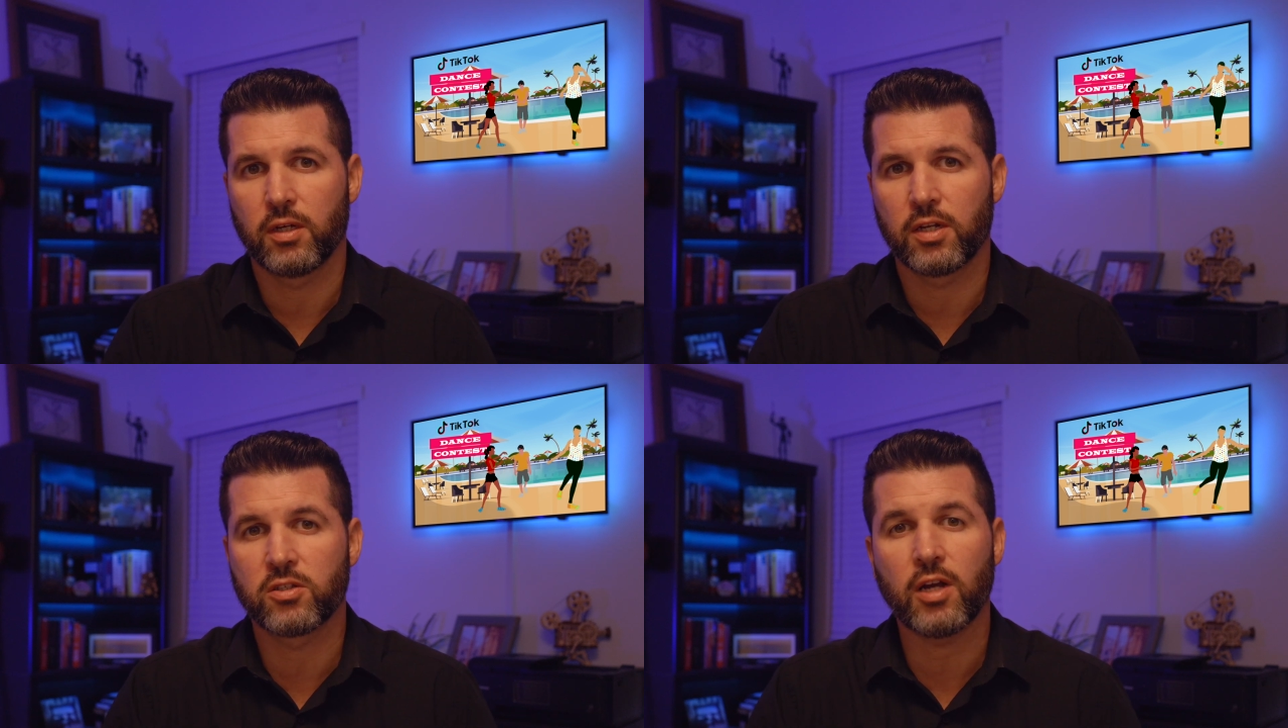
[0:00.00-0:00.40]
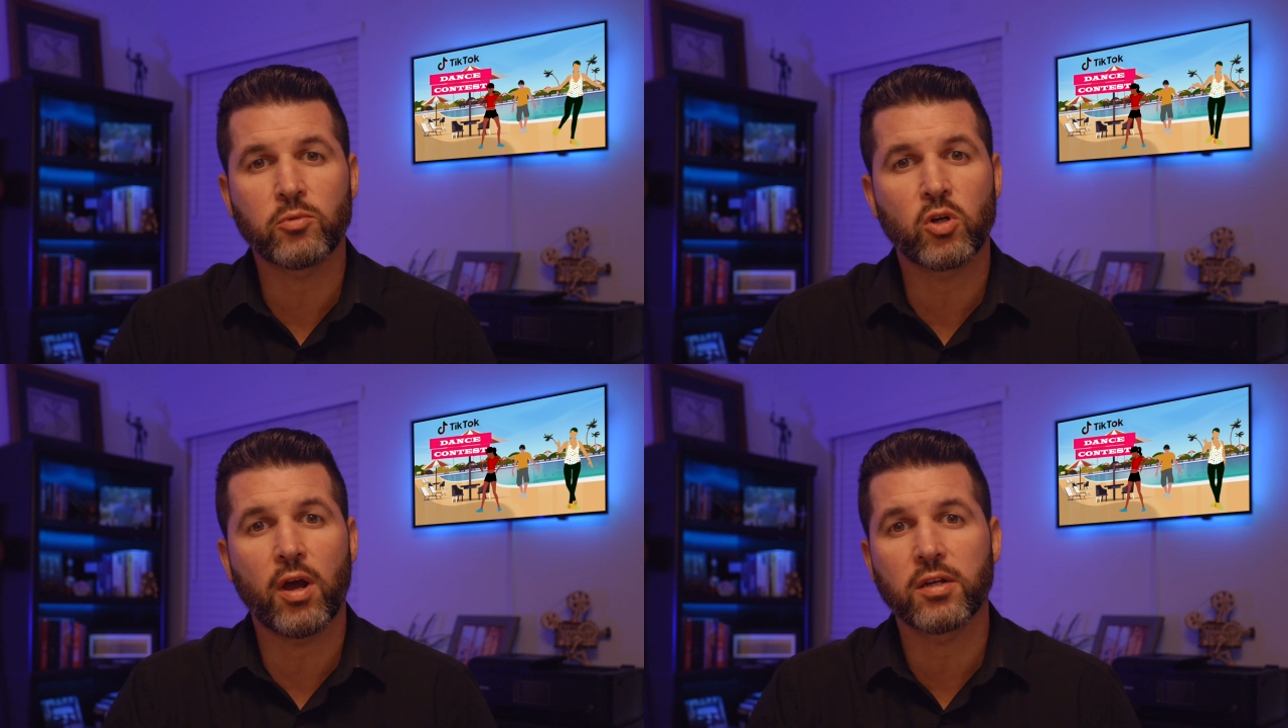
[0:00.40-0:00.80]
and
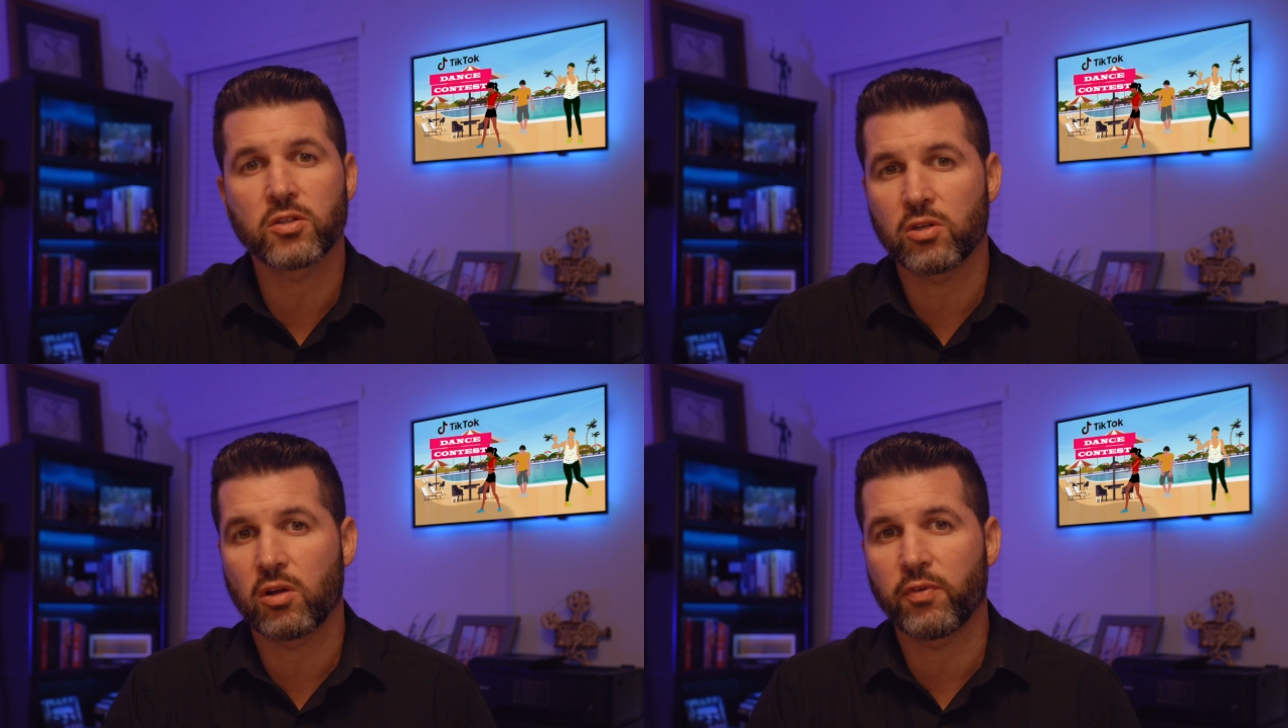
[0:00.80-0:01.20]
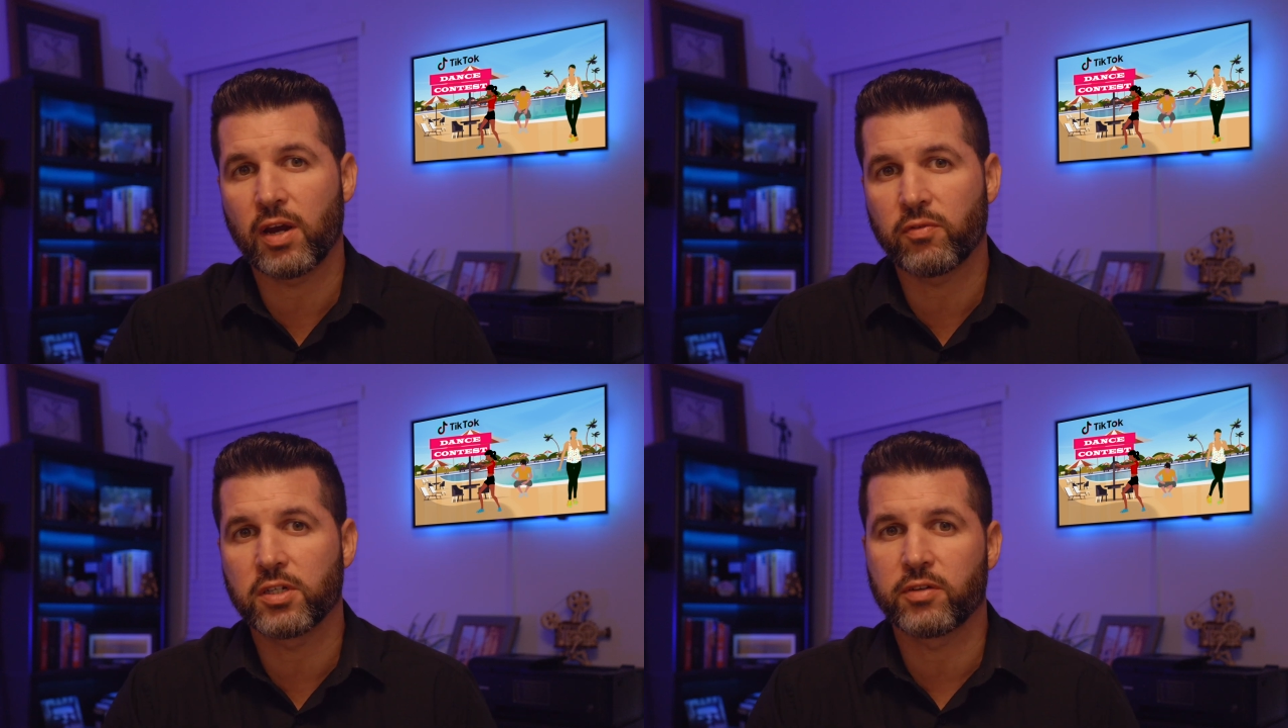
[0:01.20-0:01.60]
stop trying to solve
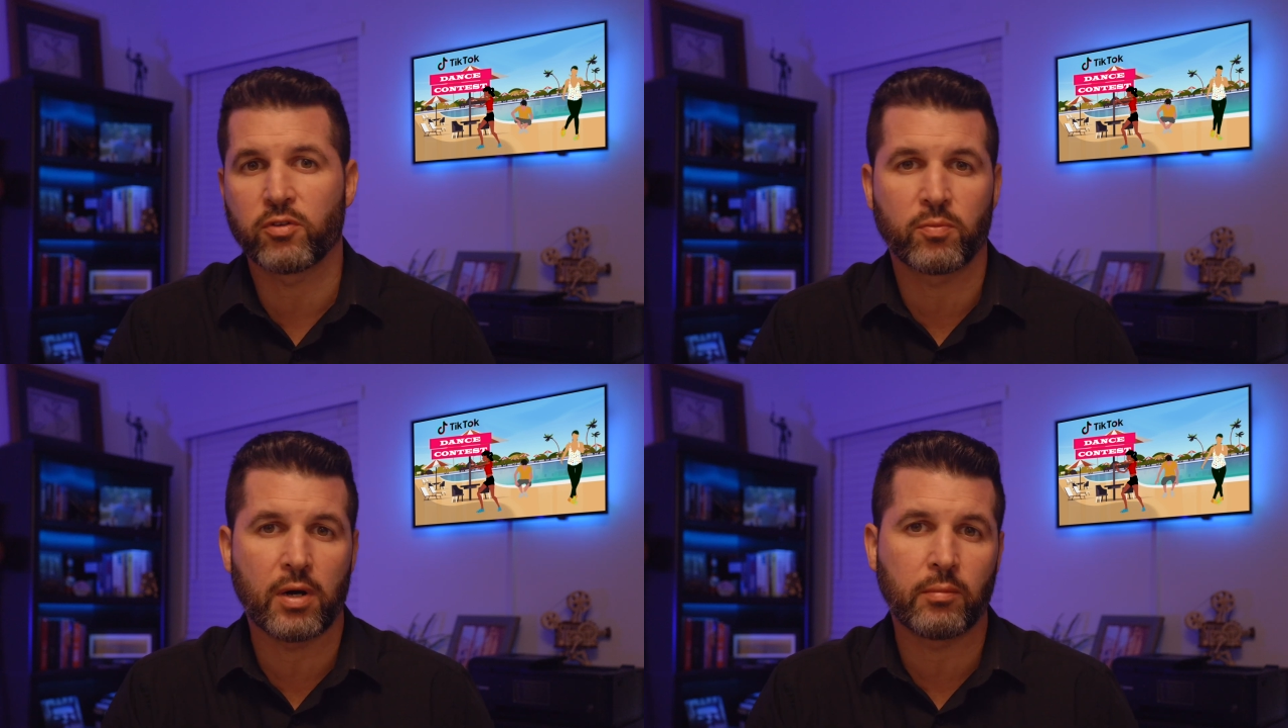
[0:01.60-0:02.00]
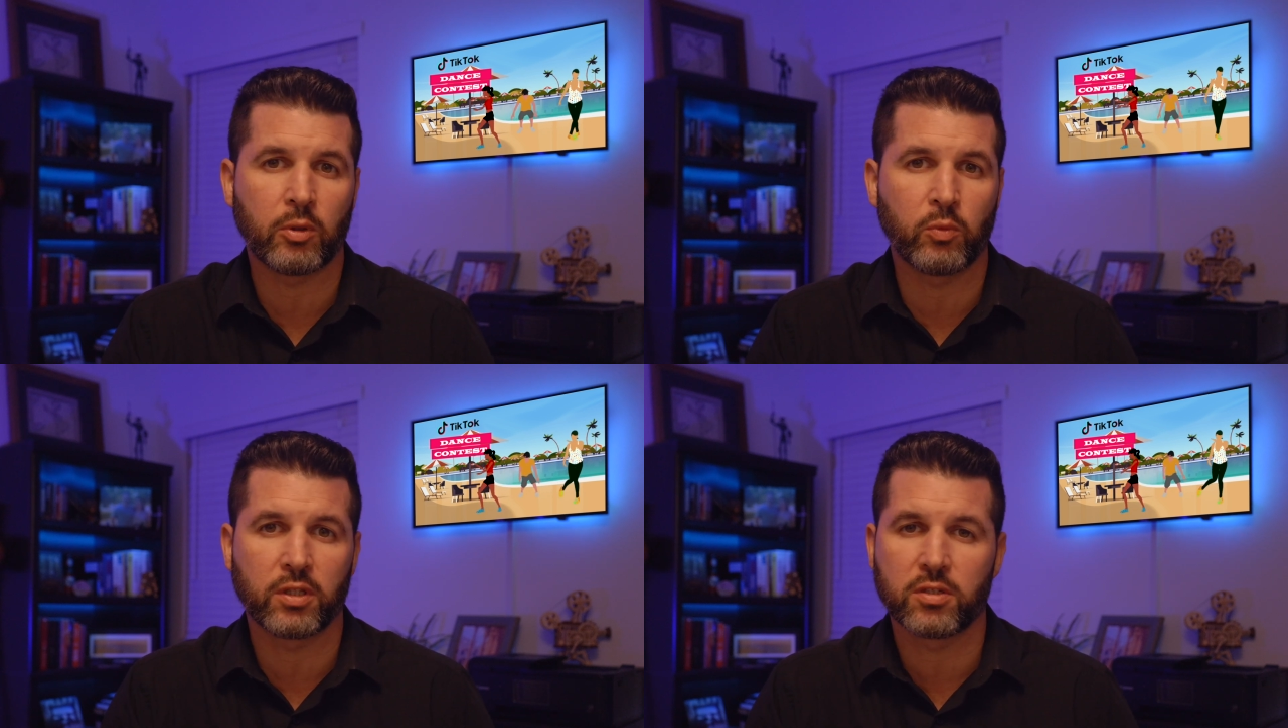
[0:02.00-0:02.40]
every different
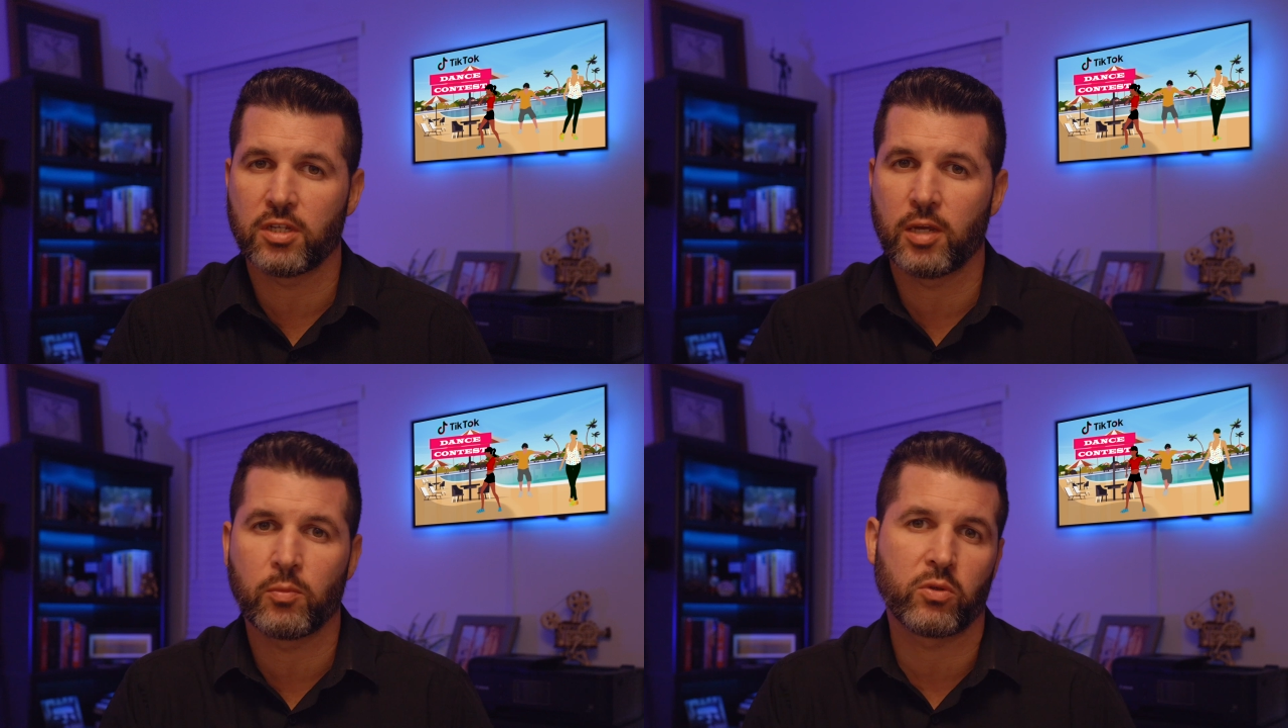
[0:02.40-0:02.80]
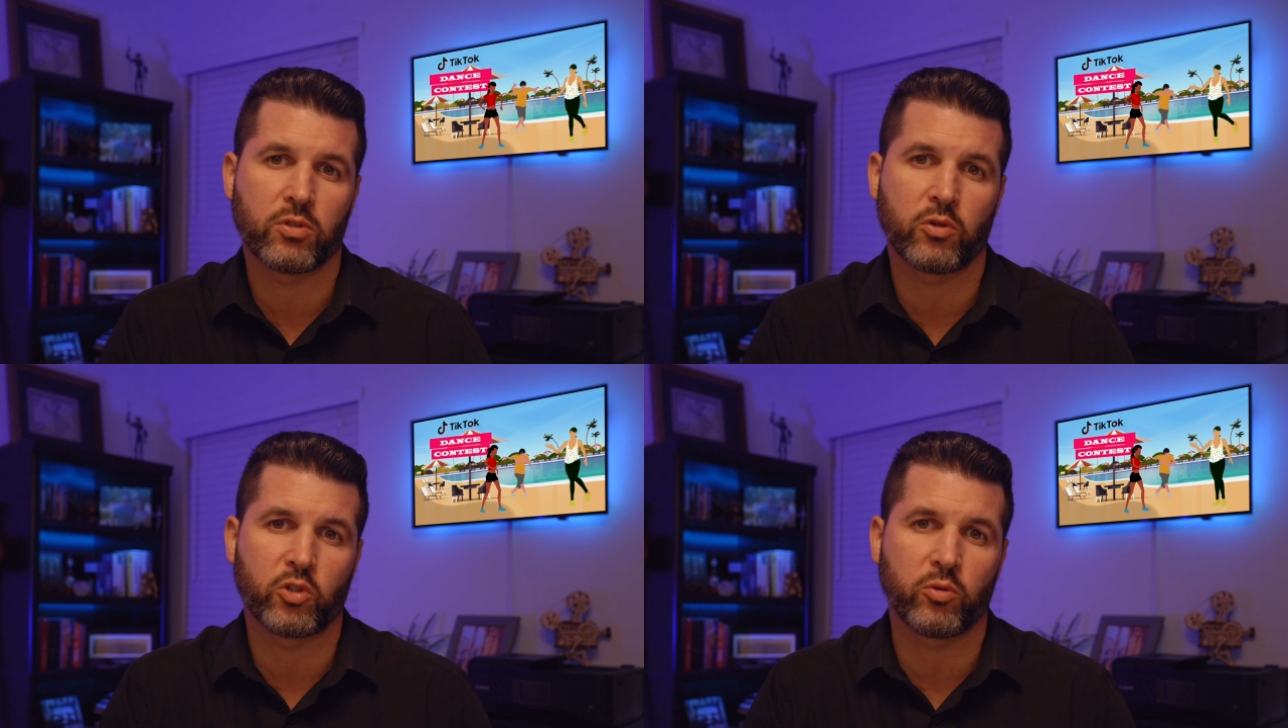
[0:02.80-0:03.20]
problem with the same old
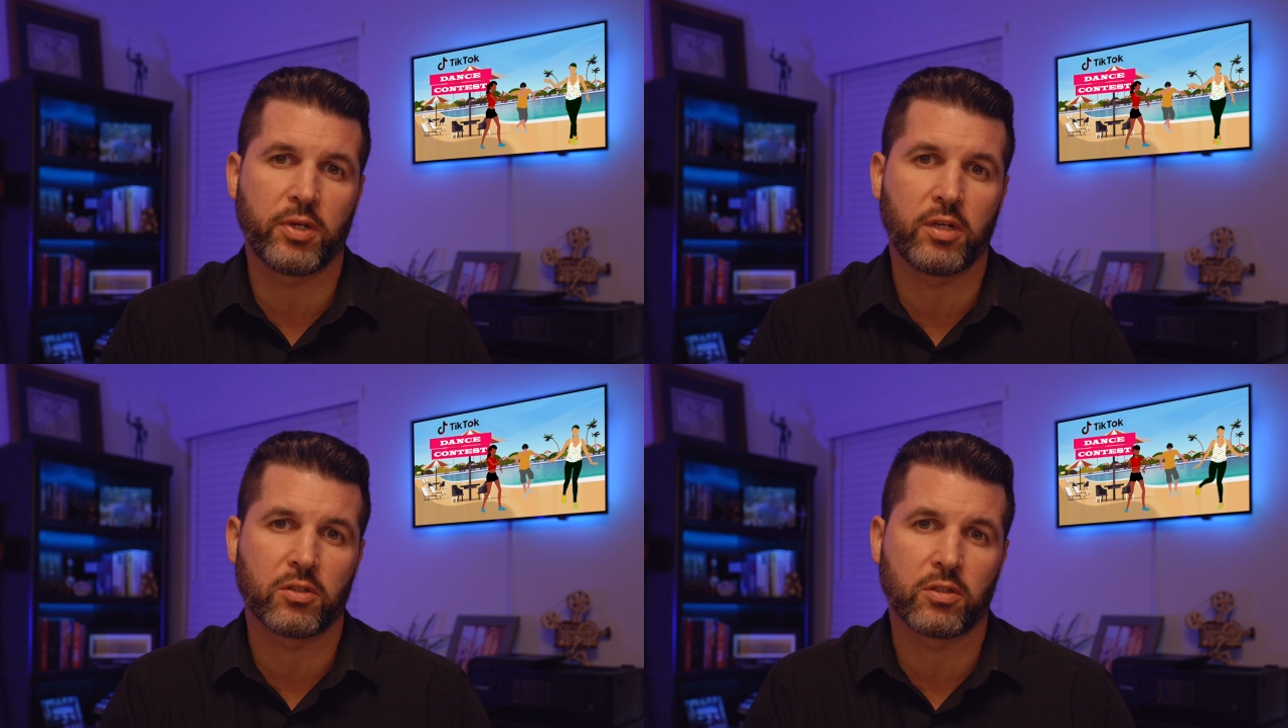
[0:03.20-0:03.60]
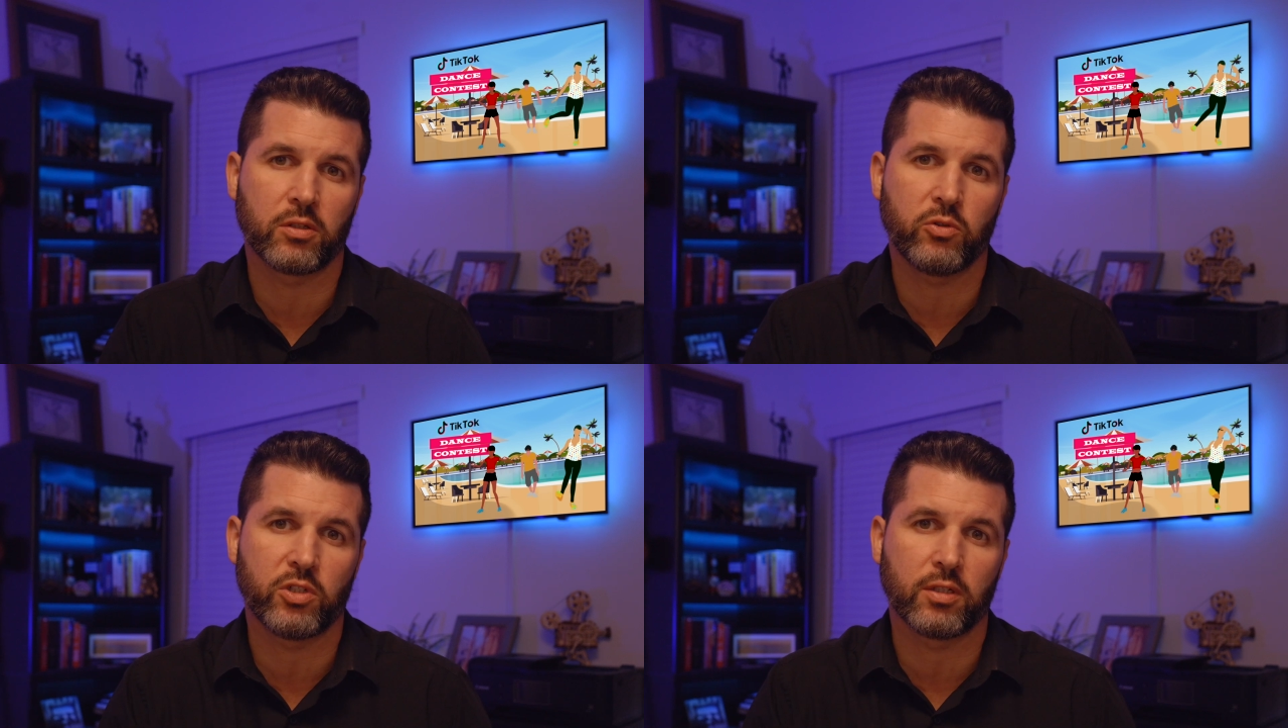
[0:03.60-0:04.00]
social media
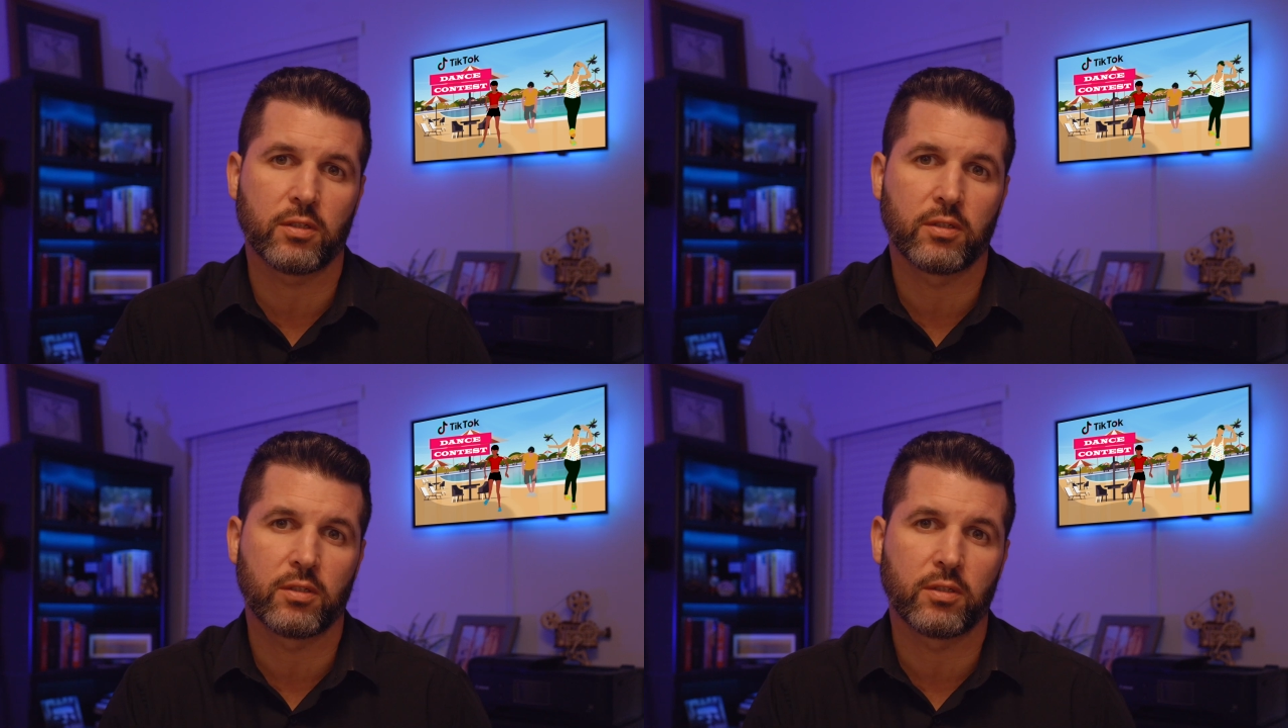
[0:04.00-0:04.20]
solution.